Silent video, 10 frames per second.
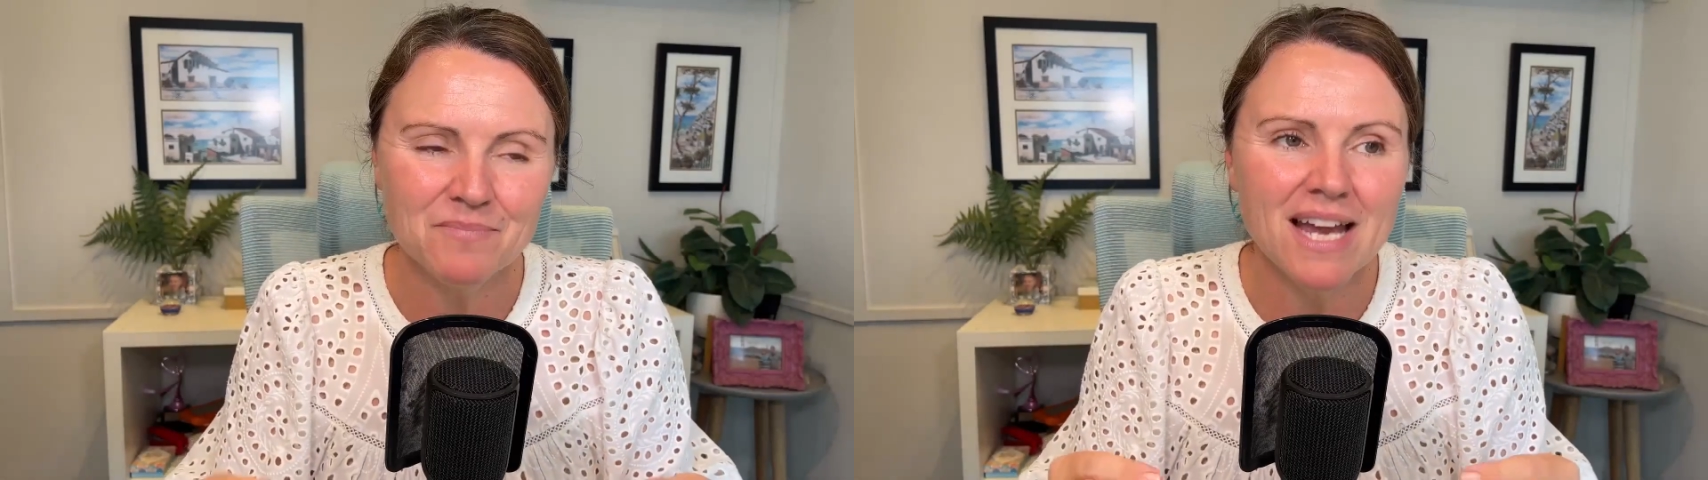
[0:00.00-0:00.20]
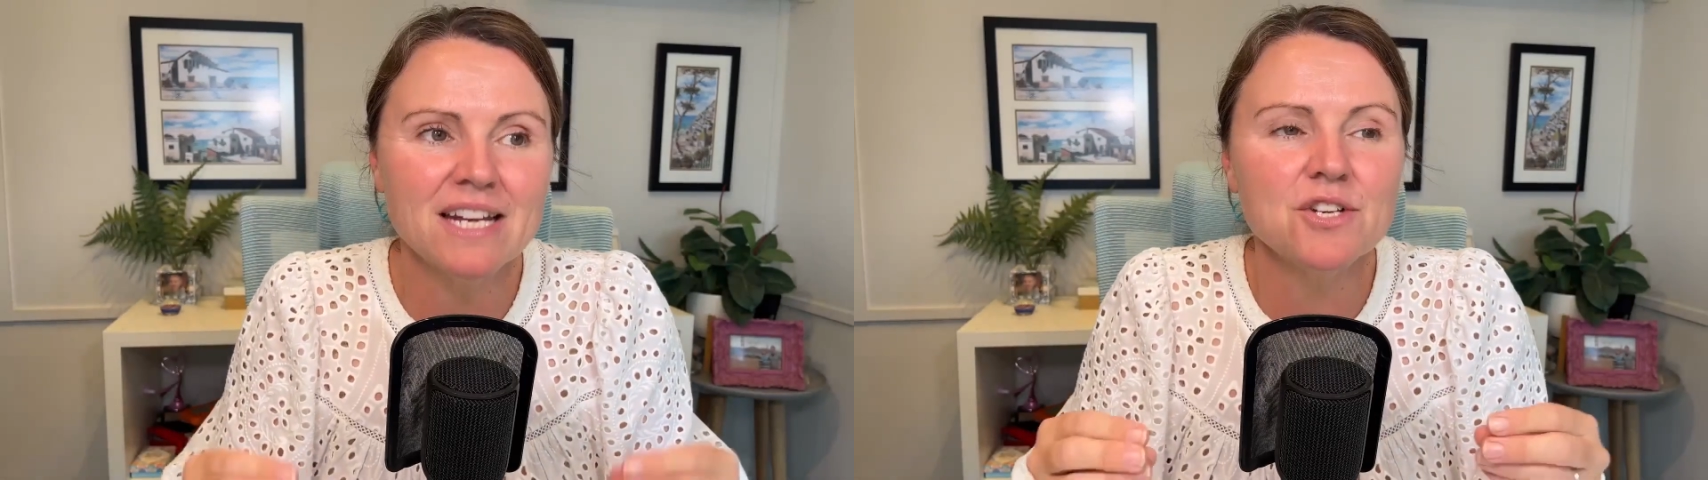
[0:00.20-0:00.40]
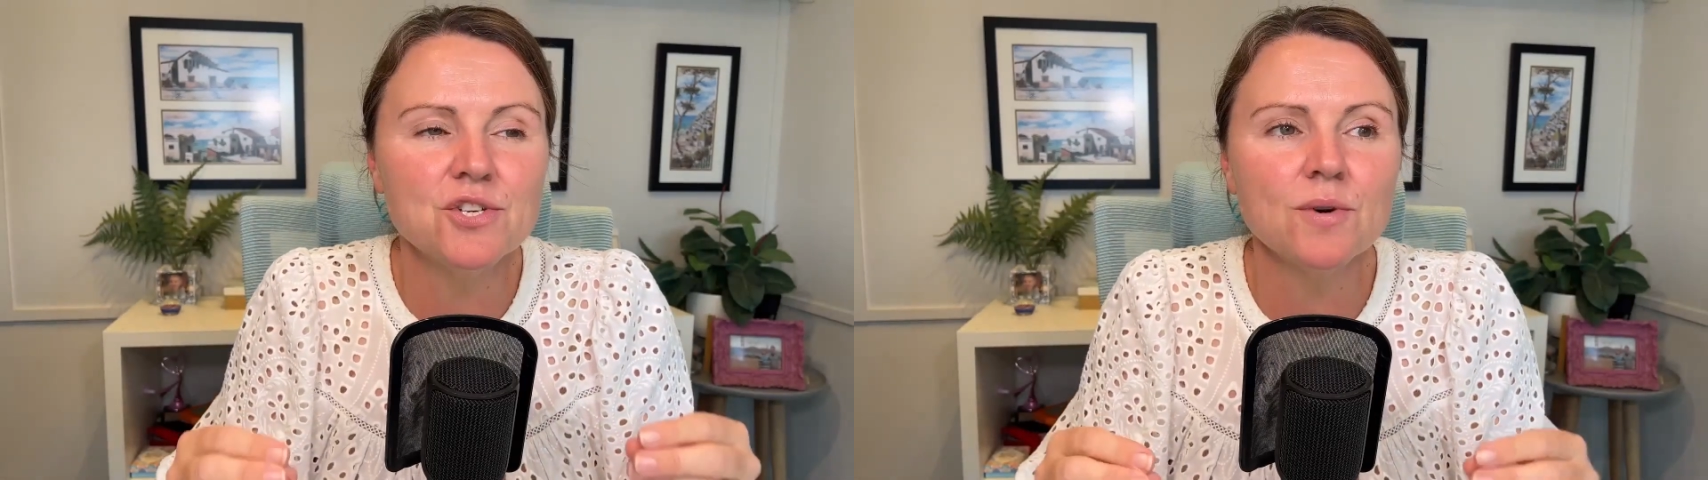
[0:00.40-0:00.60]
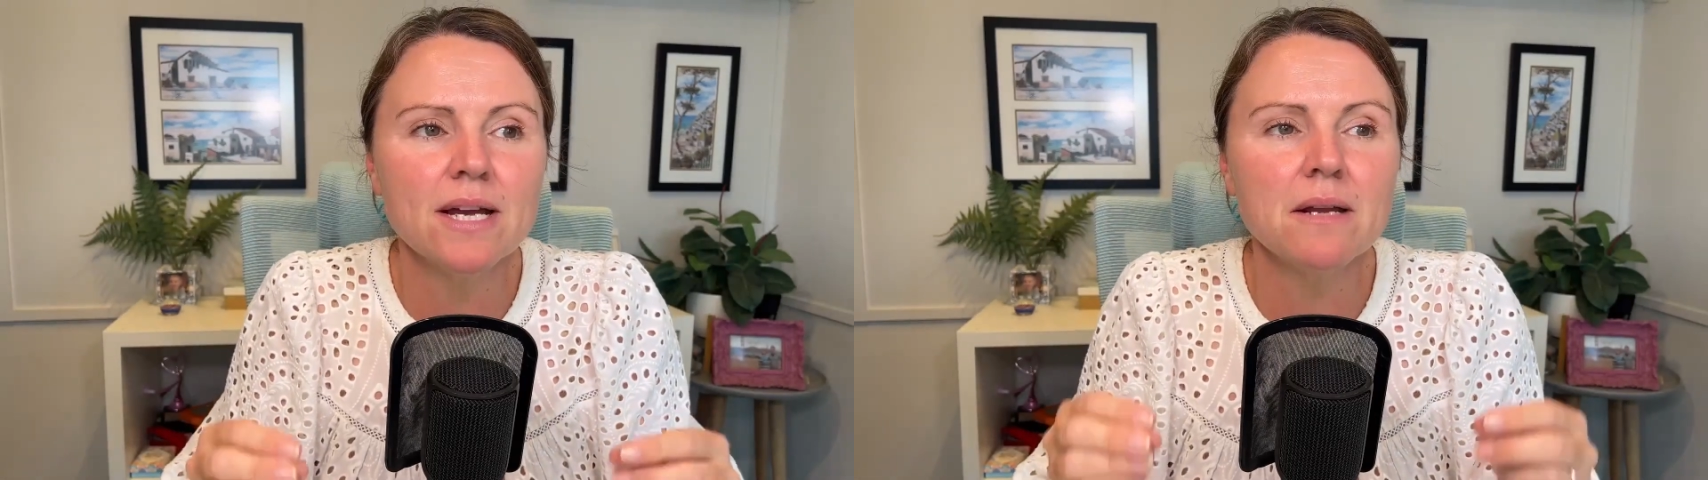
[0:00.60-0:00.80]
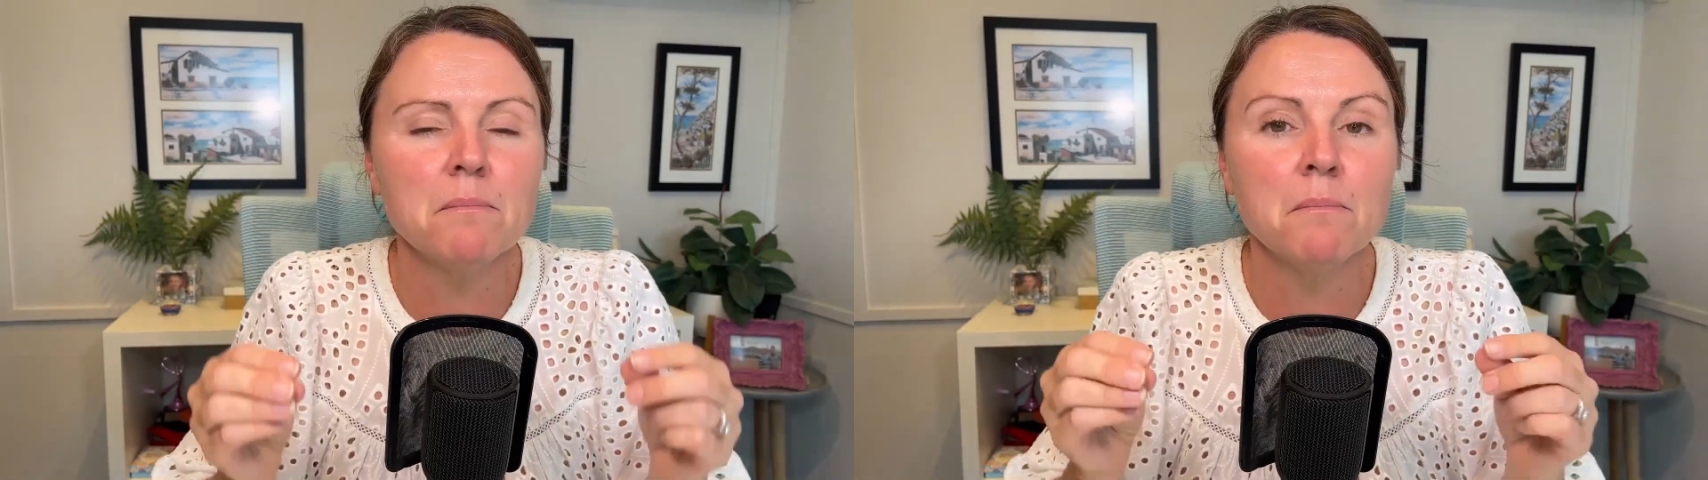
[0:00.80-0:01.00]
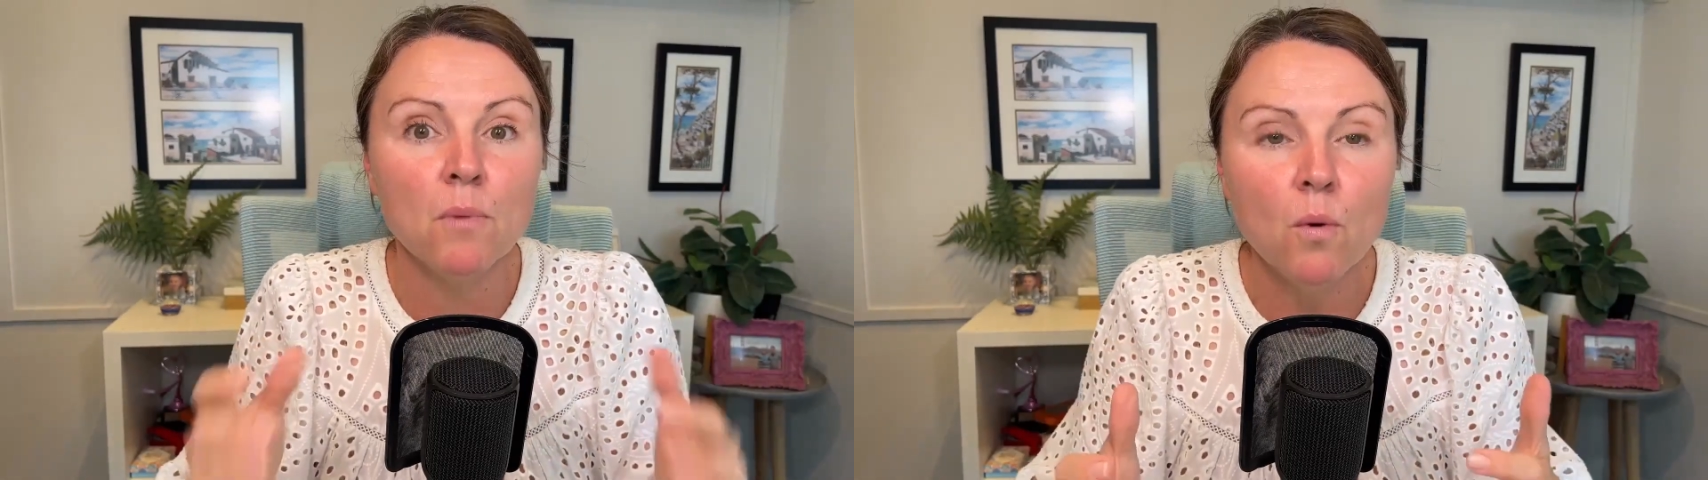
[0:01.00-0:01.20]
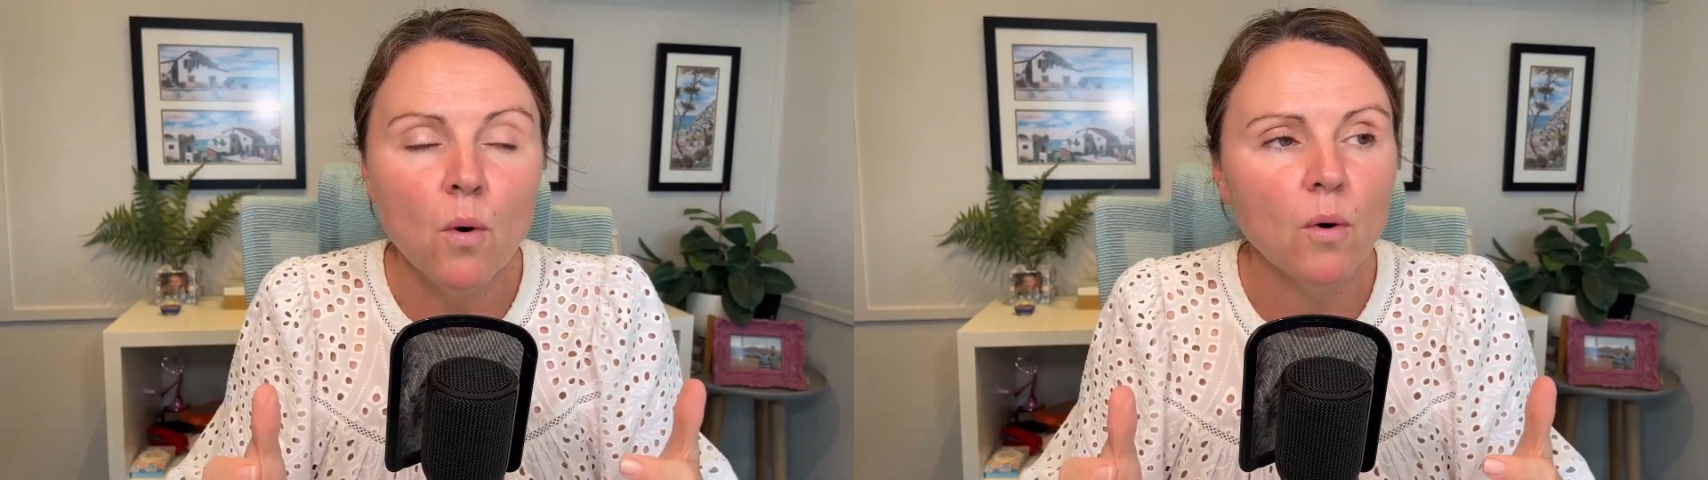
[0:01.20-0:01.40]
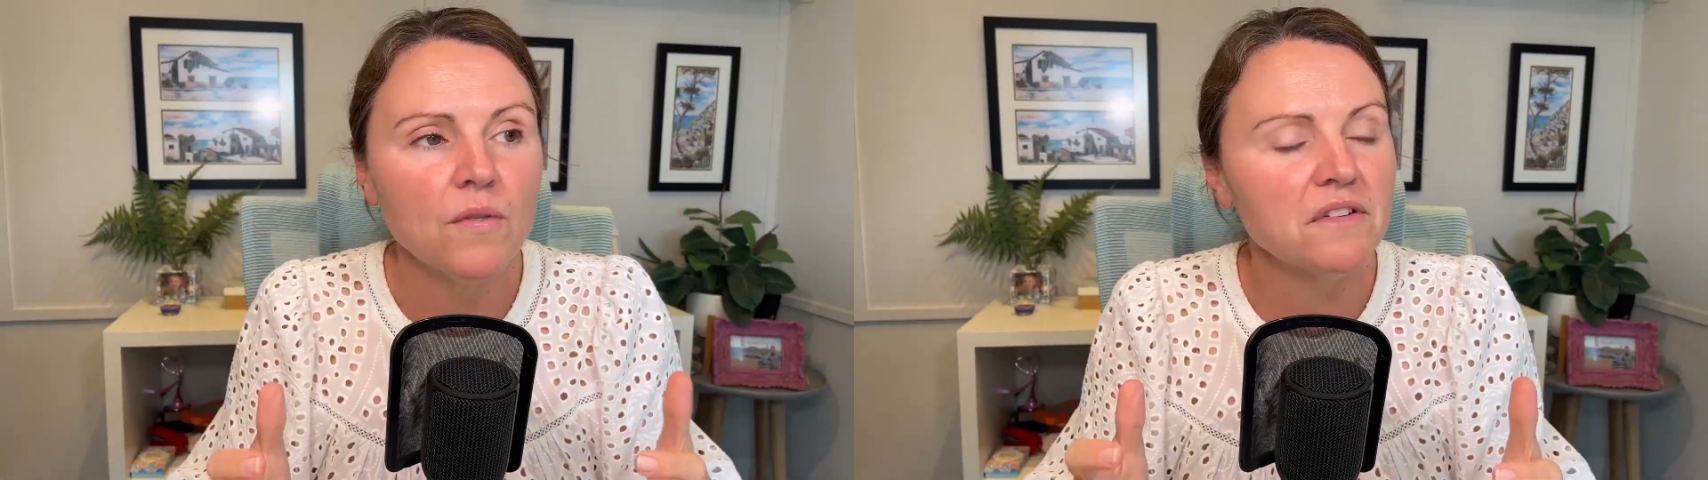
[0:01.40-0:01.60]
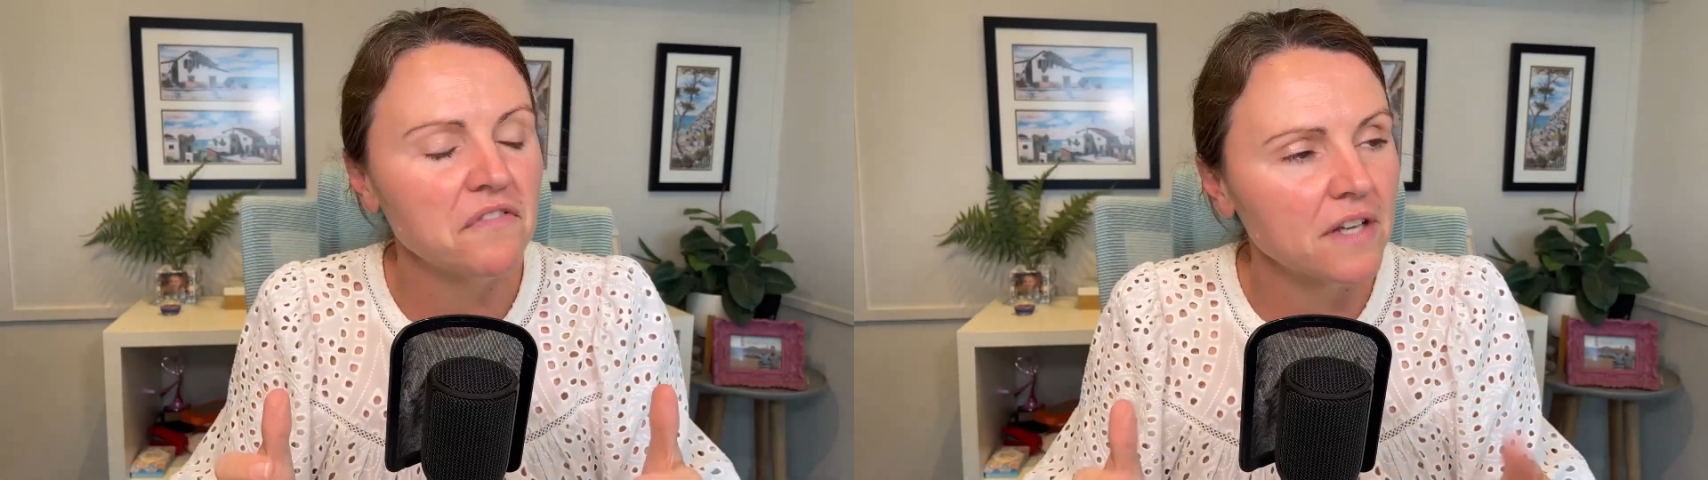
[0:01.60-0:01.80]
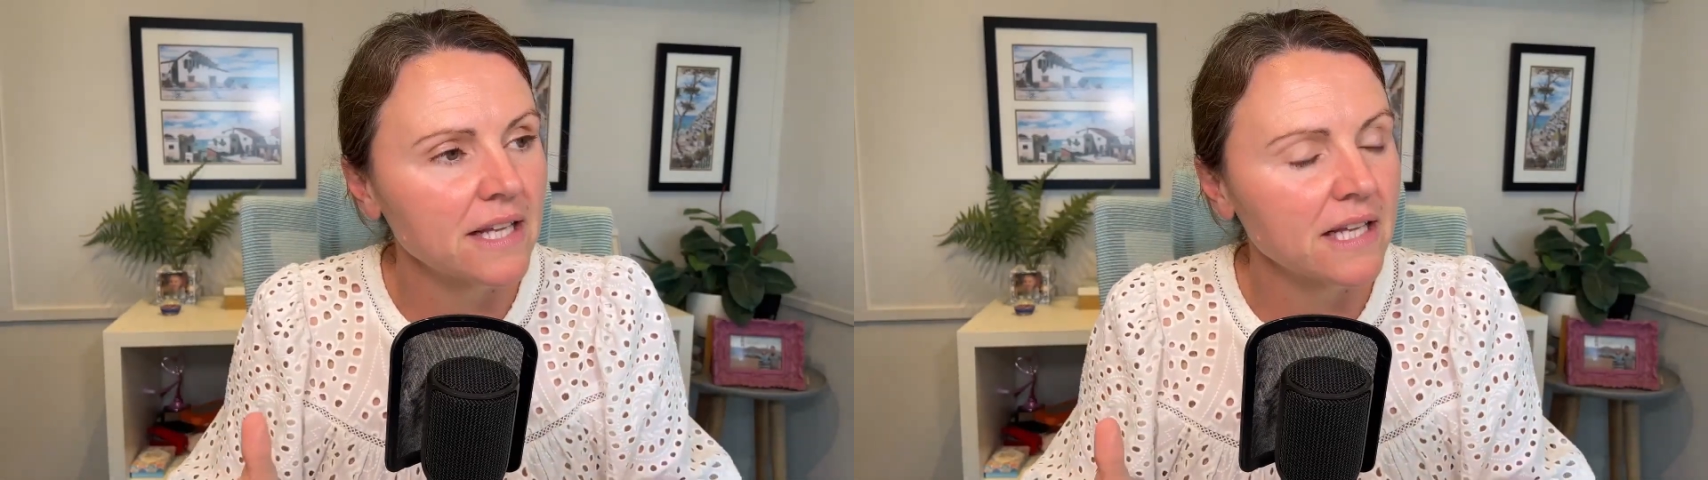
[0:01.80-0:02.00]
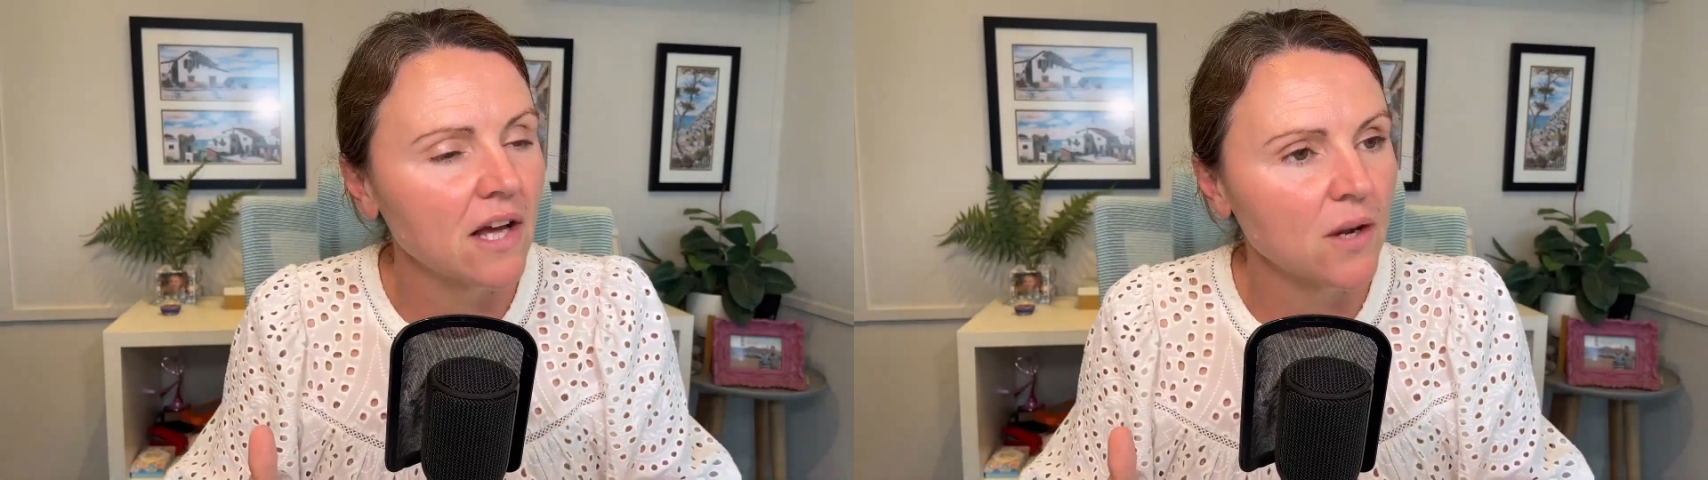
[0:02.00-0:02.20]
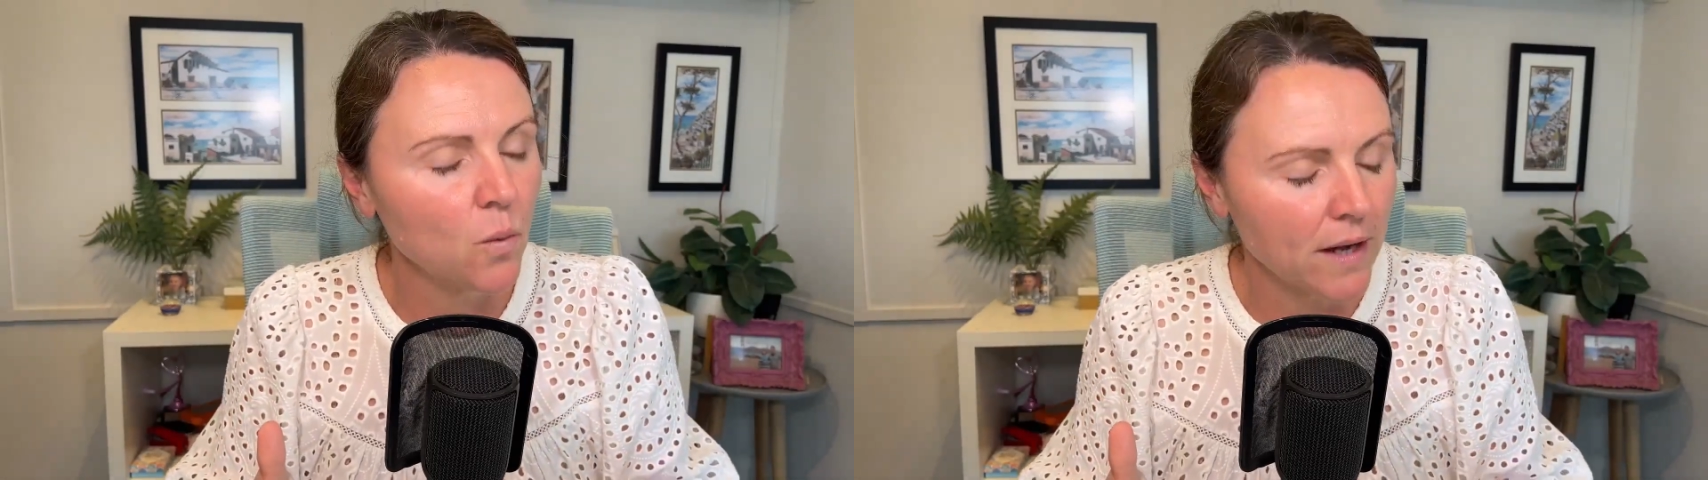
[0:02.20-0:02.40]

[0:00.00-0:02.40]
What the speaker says: and enjoy it more than feeling like,